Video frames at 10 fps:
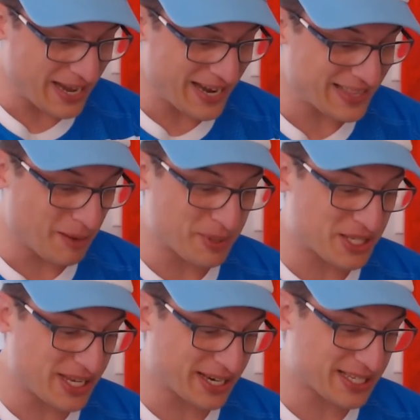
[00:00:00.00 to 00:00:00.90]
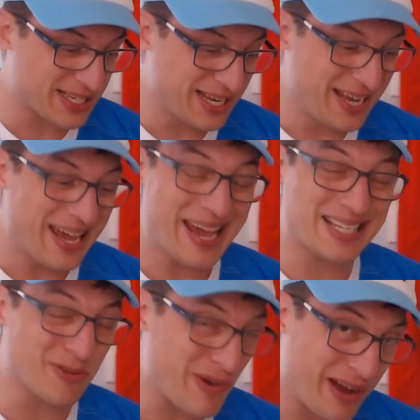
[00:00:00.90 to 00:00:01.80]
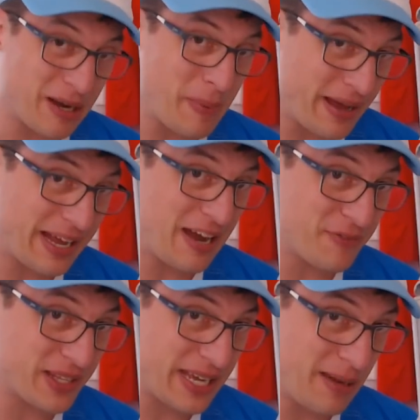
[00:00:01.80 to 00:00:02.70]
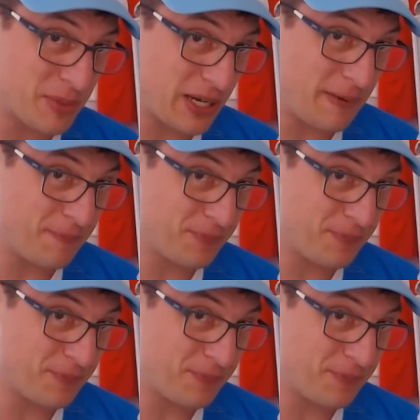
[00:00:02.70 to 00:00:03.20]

at number six has around about half of the game time.